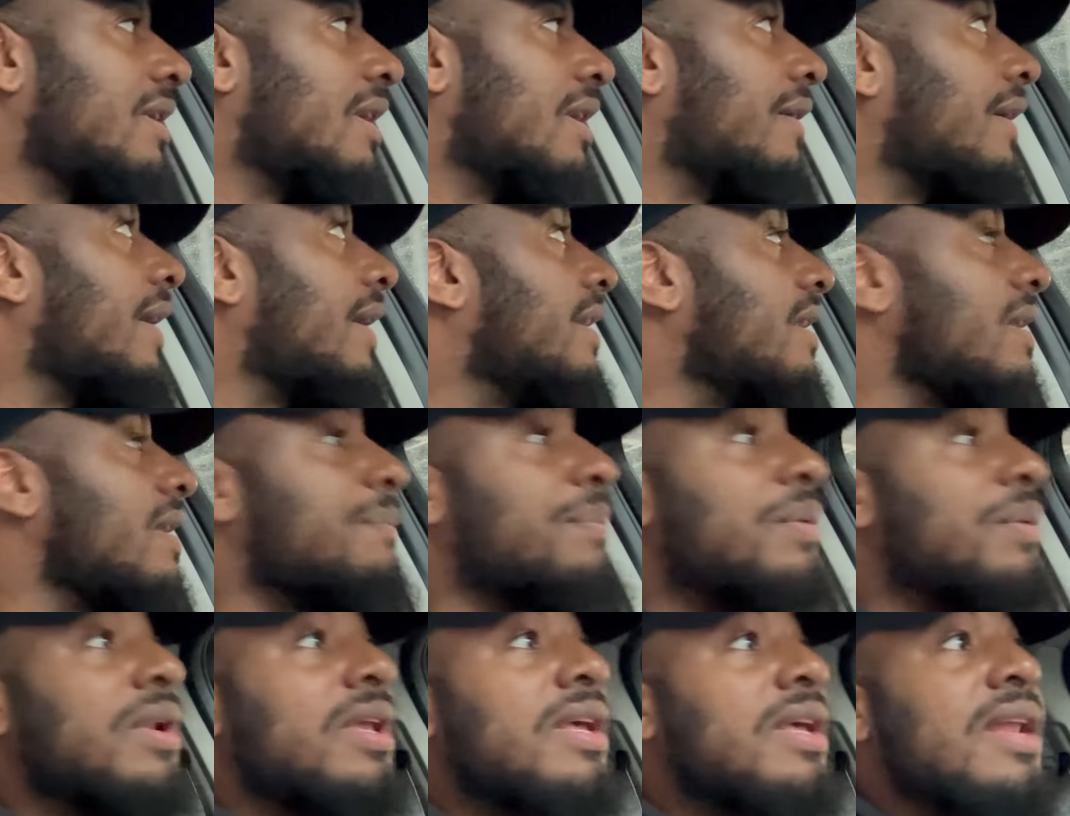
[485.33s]
All right, they're
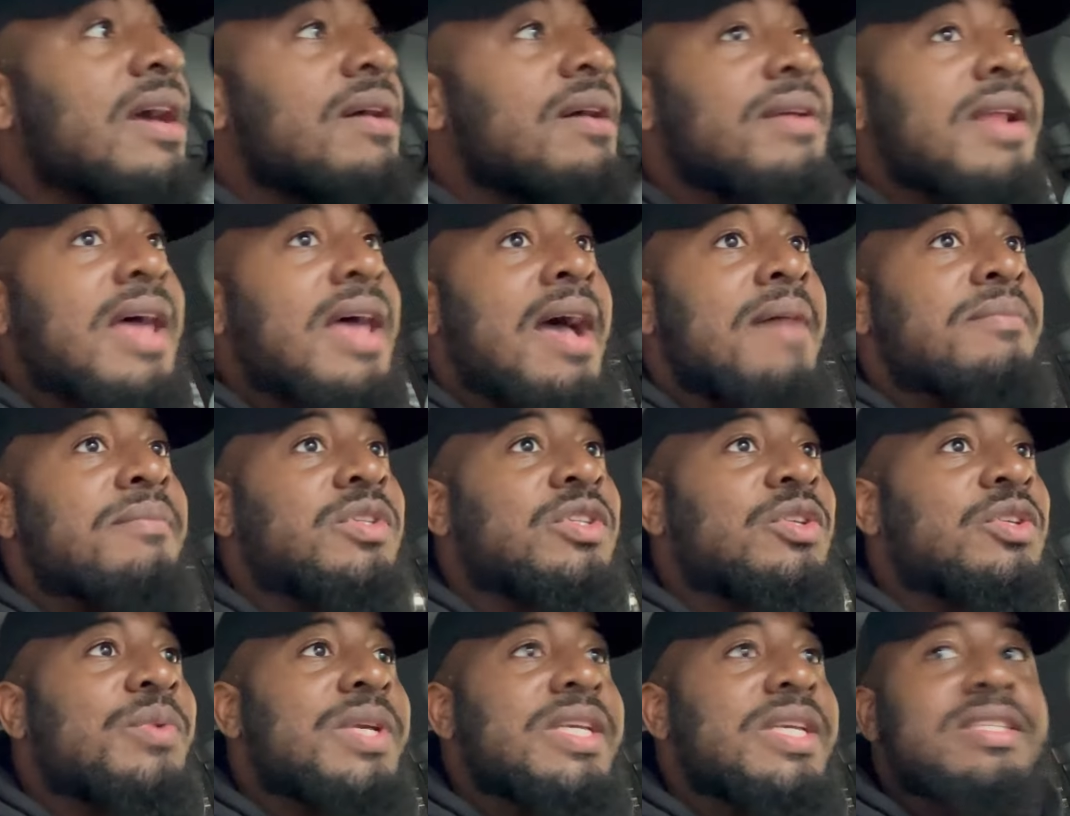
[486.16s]
pulling out, I'm
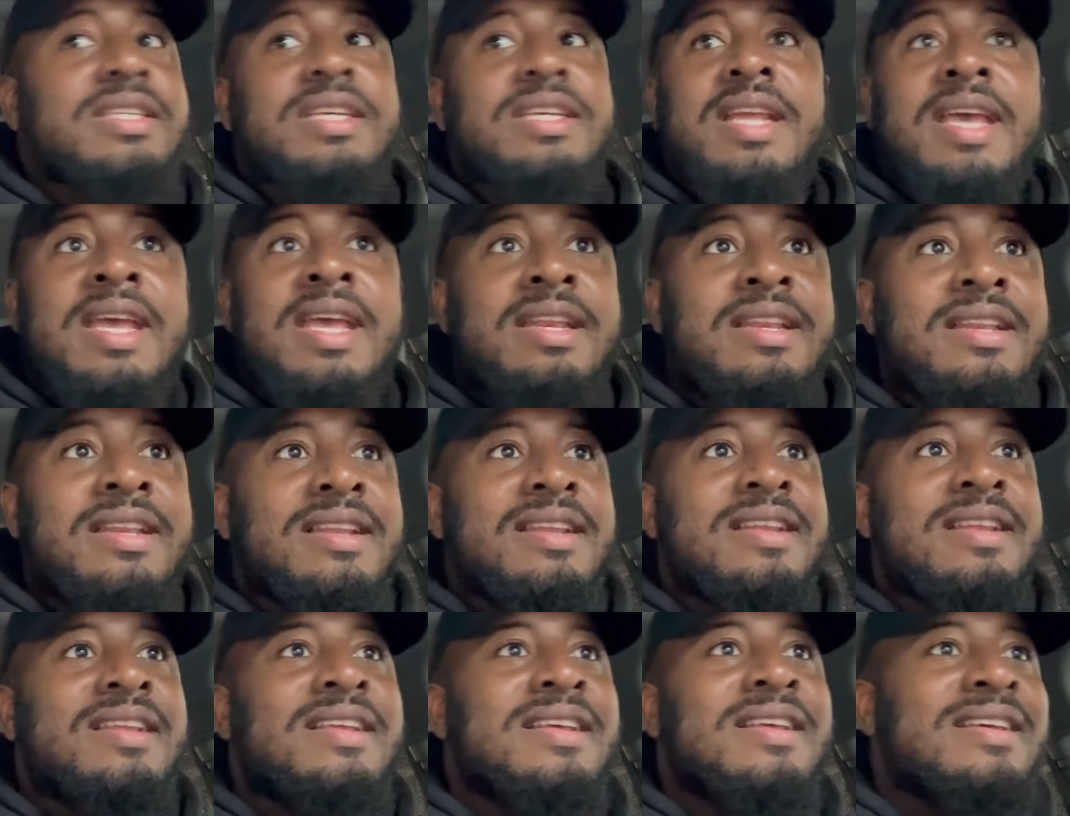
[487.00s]
squeezing
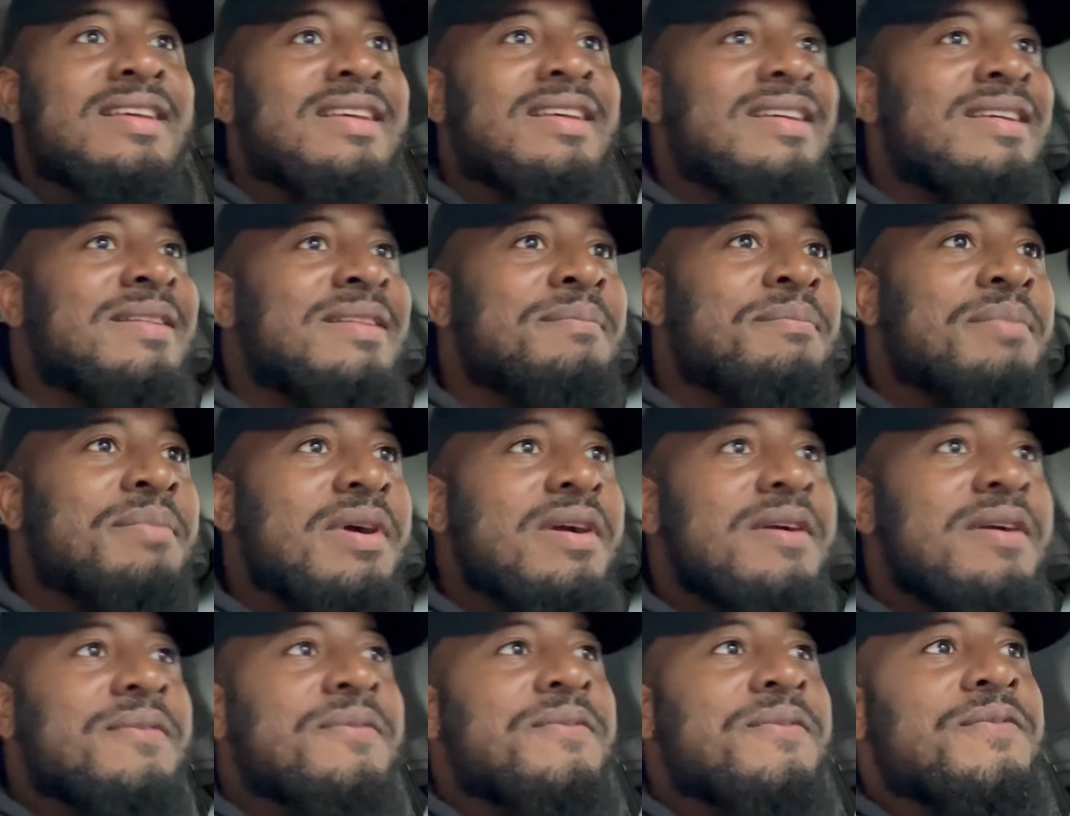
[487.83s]
in.
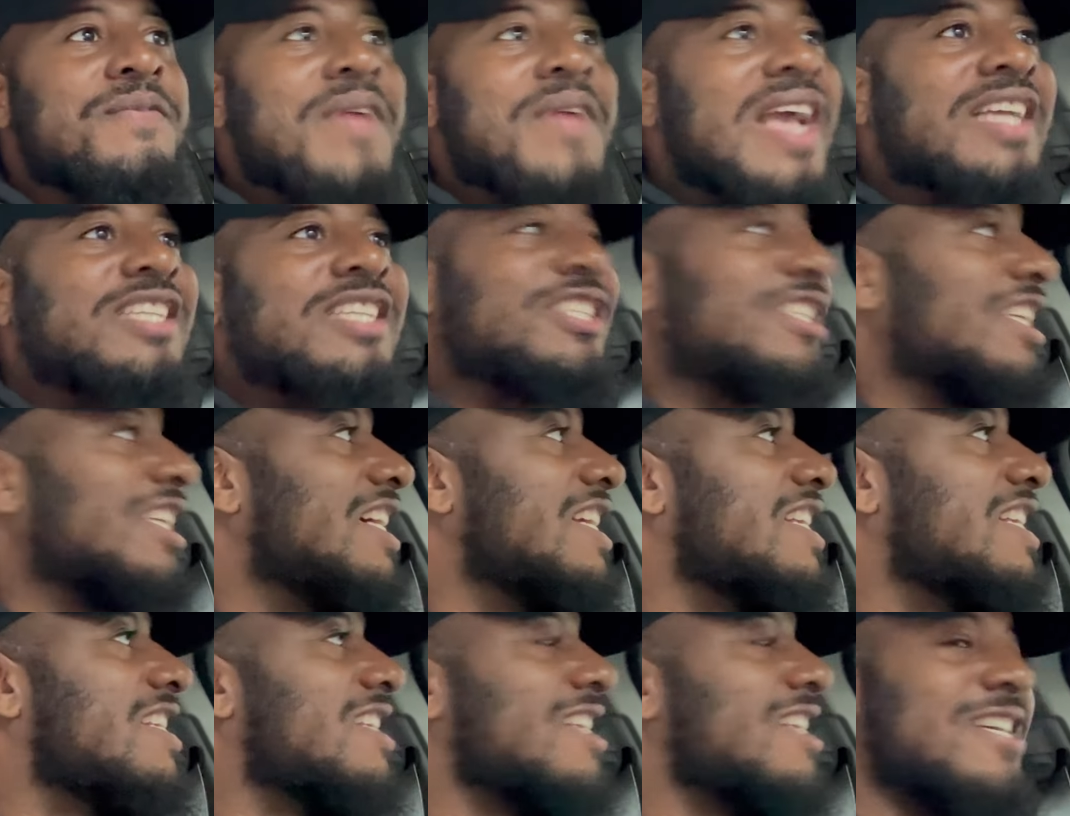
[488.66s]

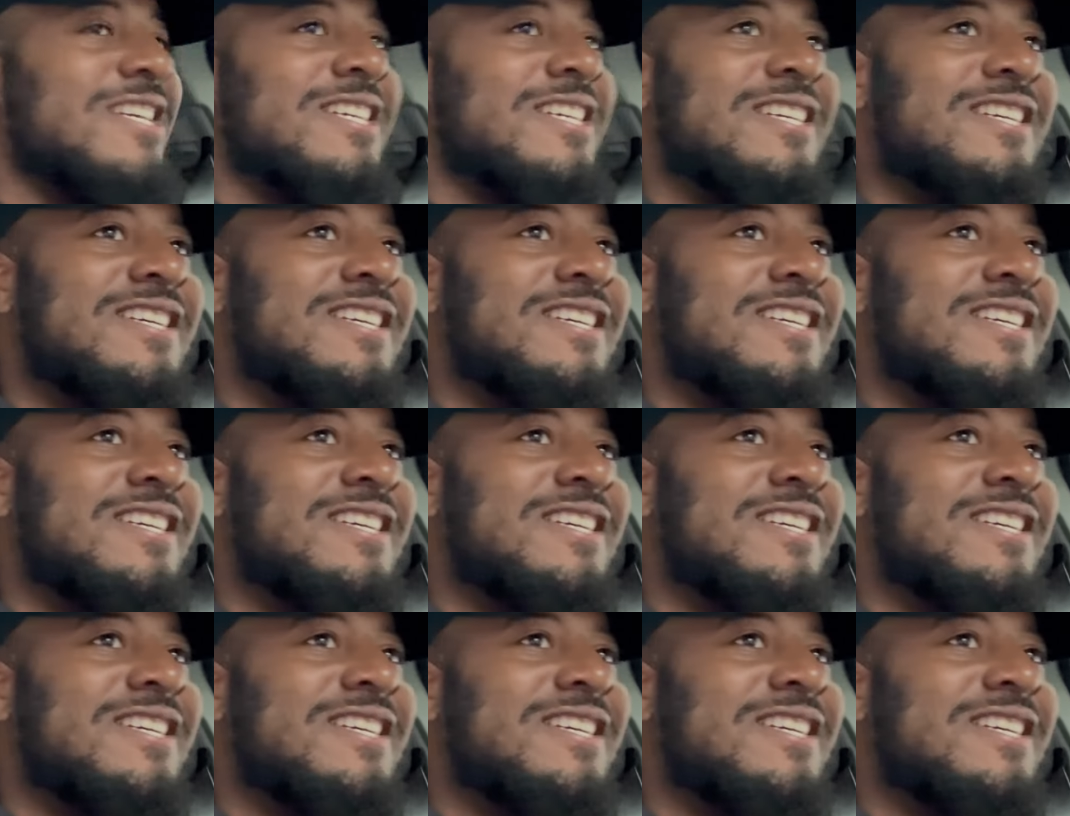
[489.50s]
Perfection.